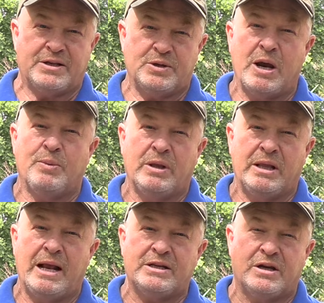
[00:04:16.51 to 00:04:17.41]
So I really
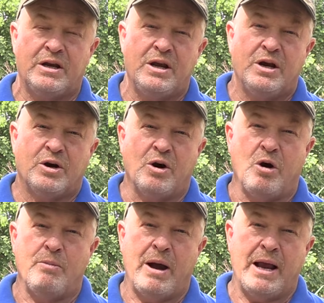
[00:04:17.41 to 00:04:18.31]
like to
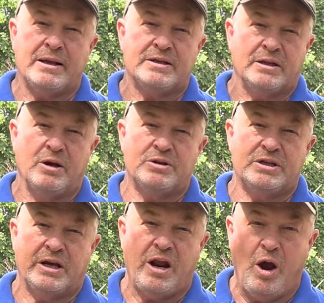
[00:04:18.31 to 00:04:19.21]
grow my
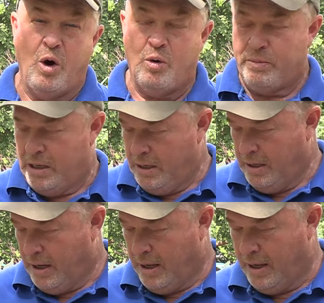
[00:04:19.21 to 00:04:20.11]
Celosa at home
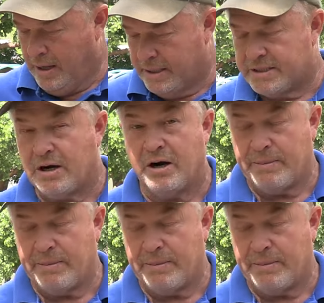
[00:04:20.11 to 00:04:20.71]
and start it